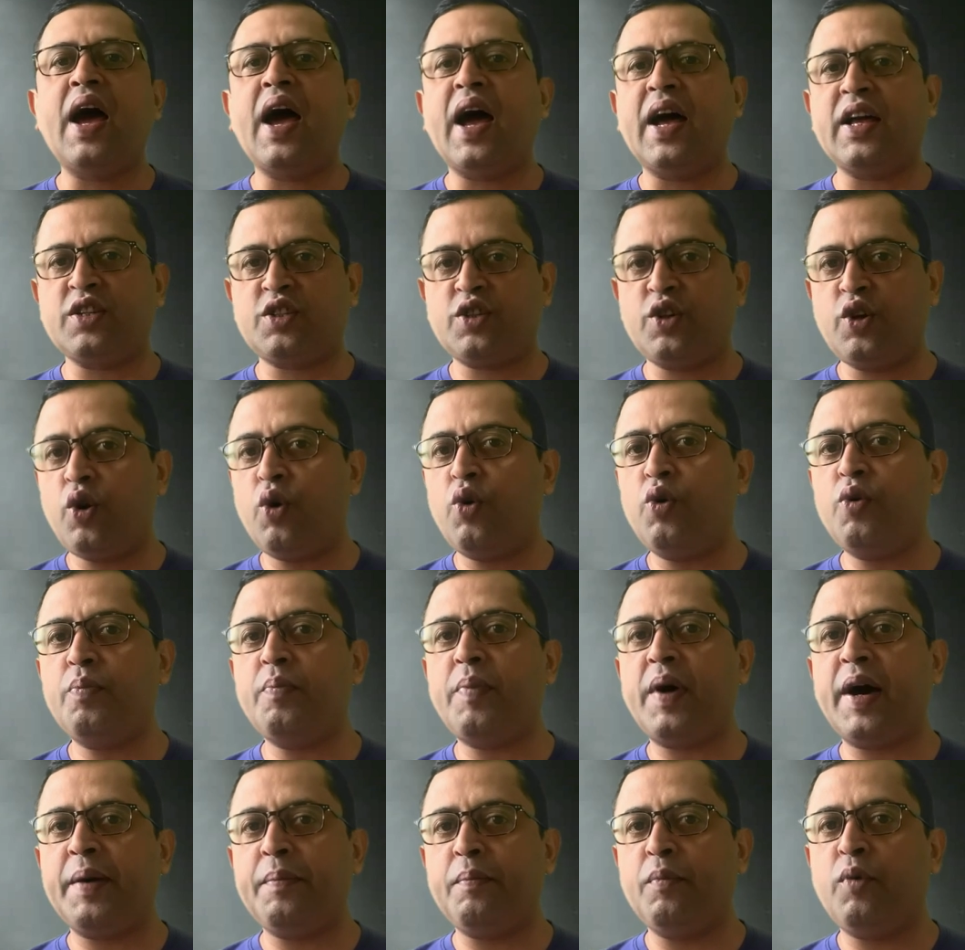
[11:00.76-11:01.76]
has grown
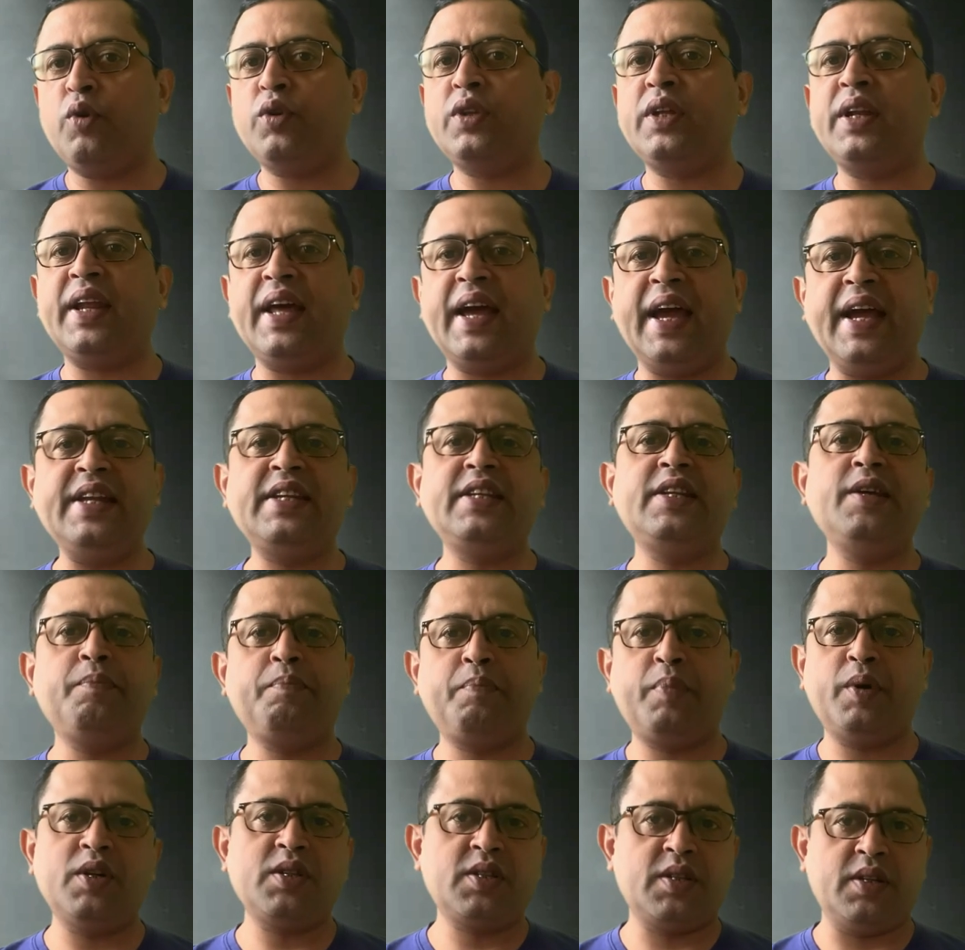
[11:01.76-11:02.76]
by more than
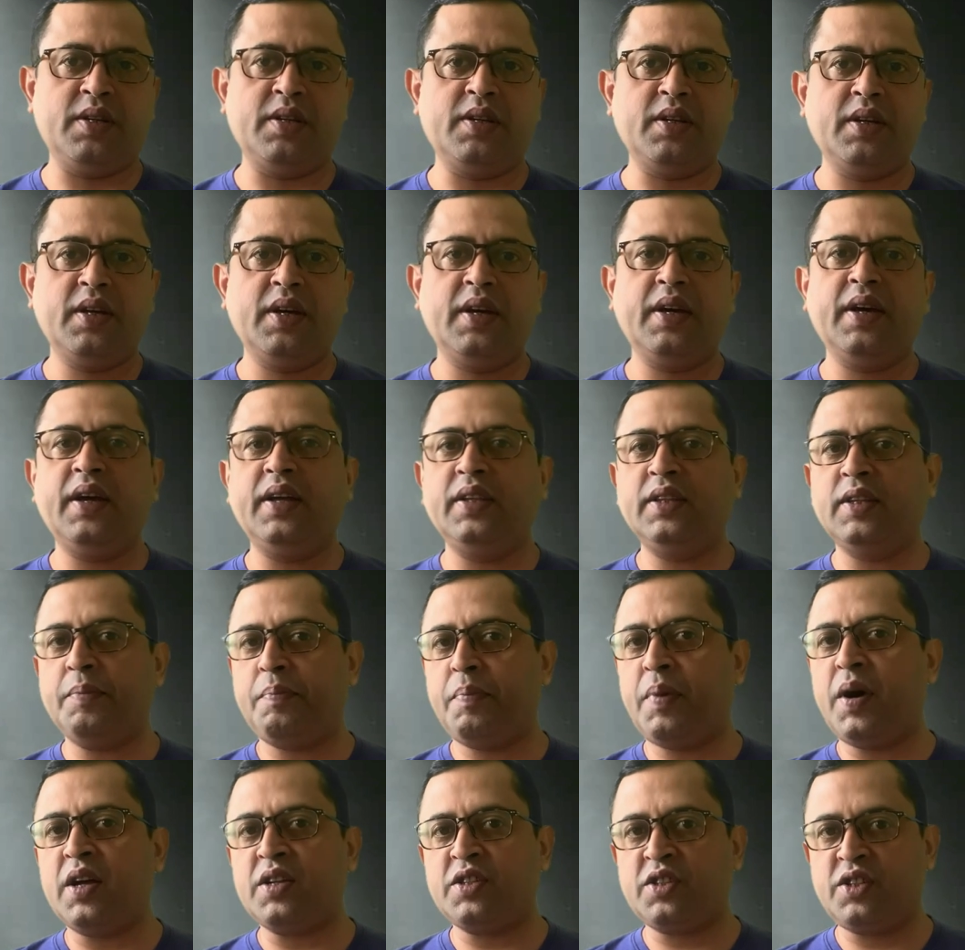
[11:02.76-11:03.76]
80% in the
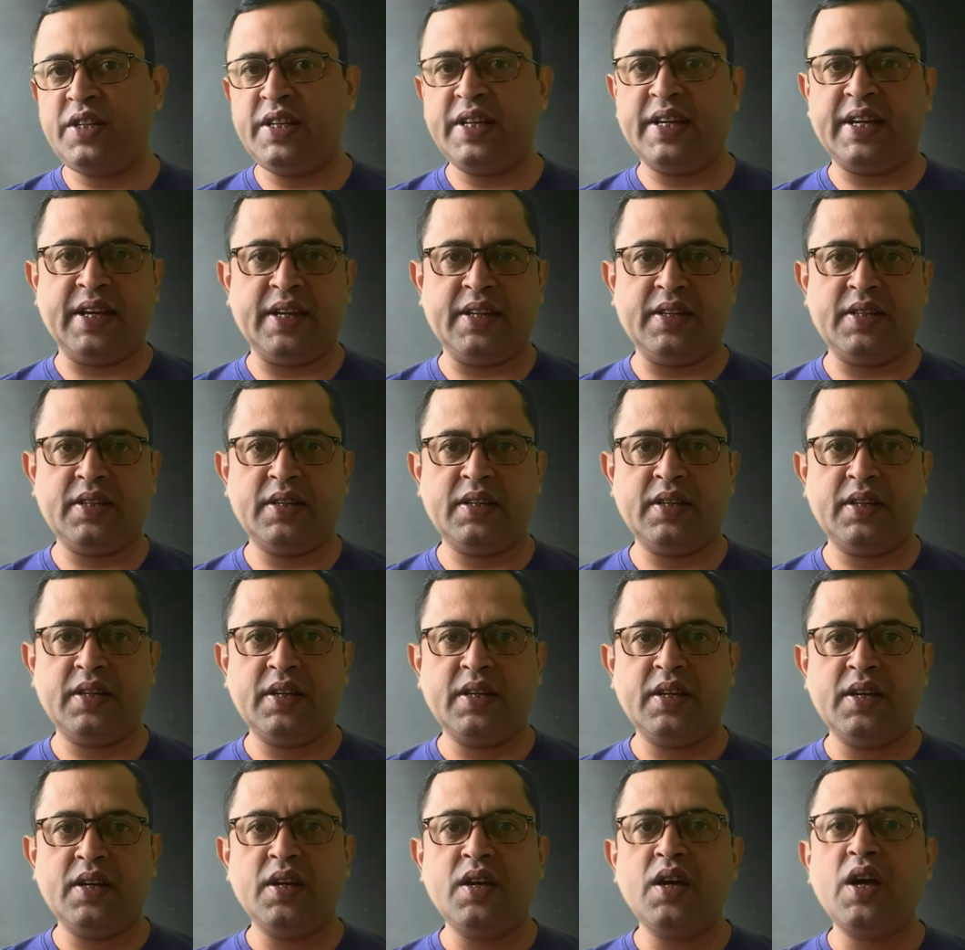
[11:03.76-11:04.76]
past decade.
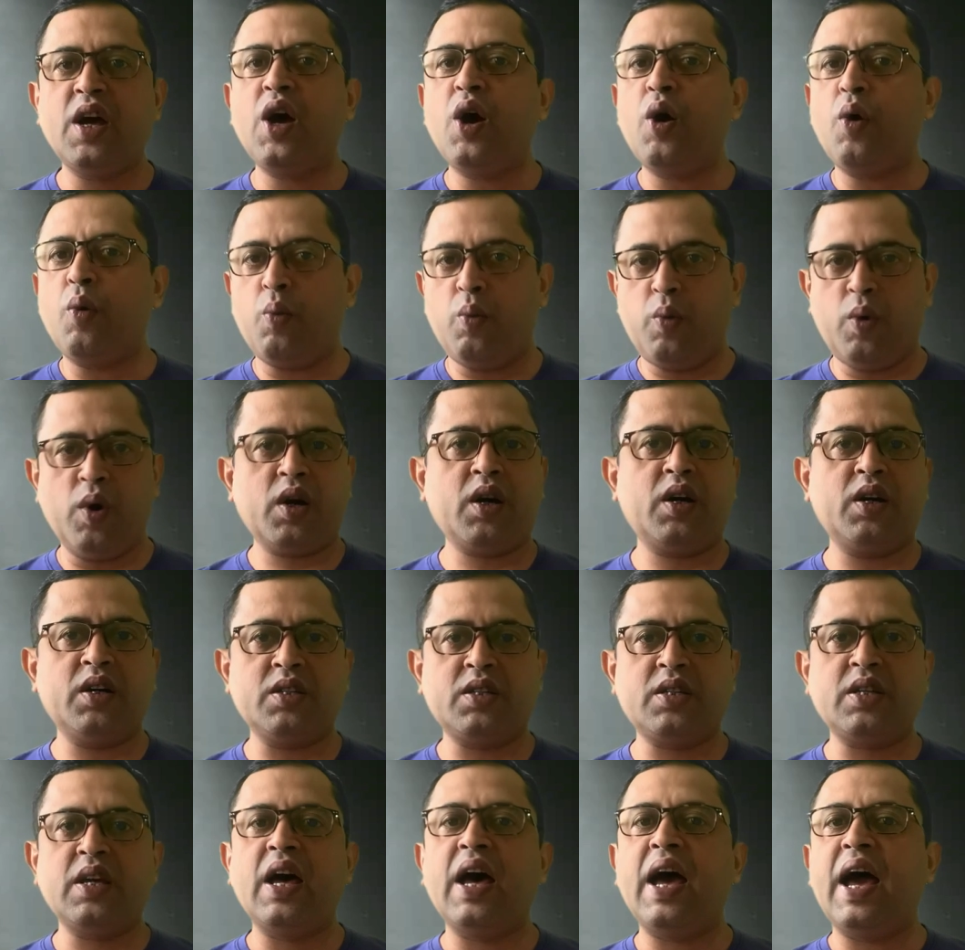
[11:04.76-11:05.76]

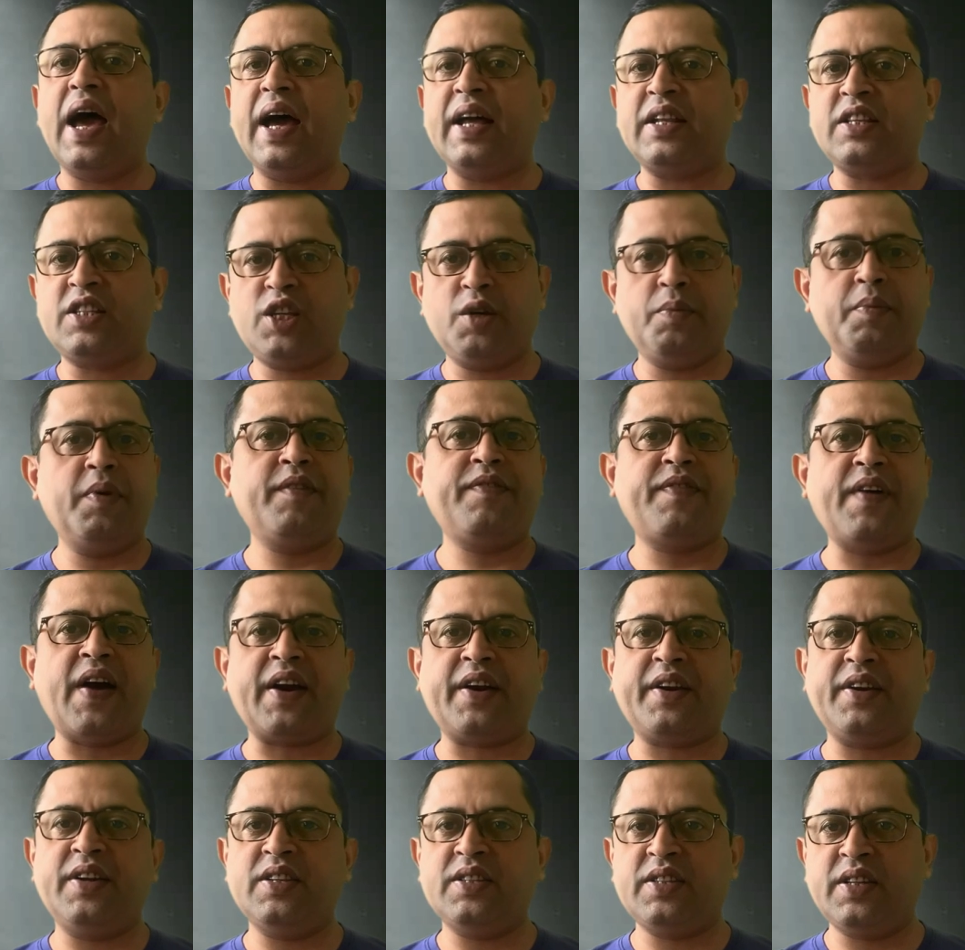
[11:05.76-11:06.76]
Workers at cement
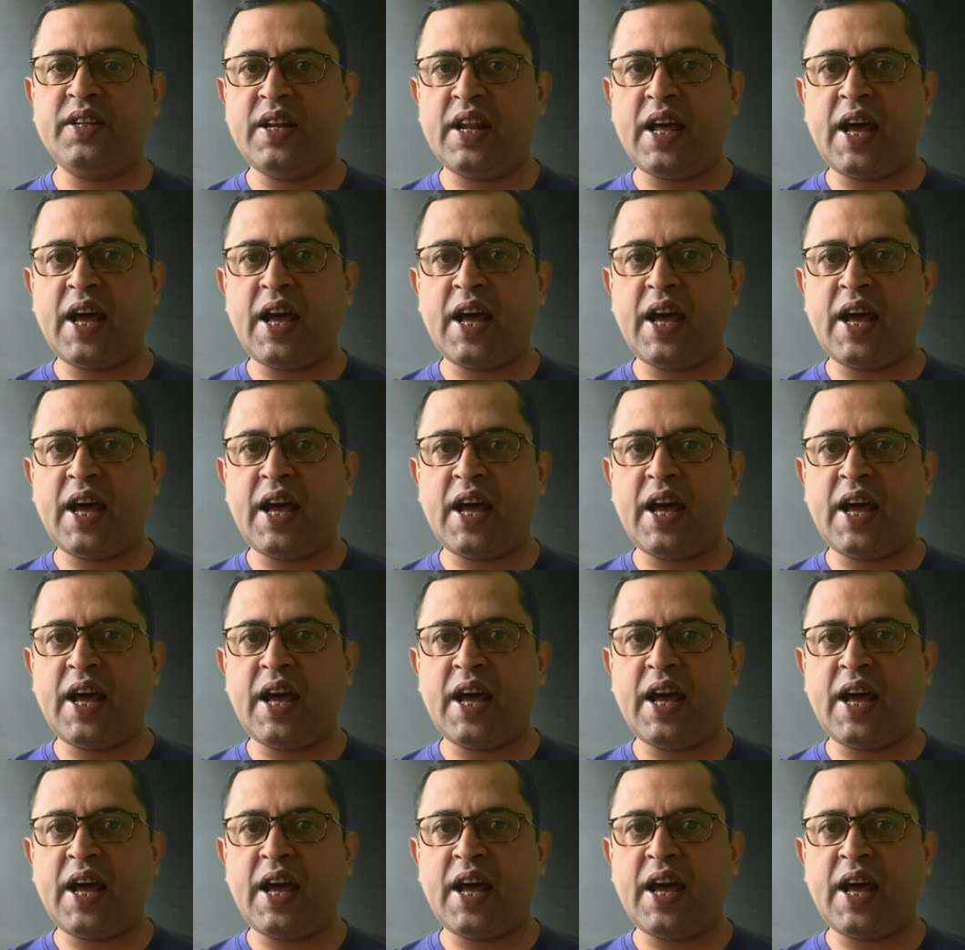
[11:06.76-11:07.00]
factories in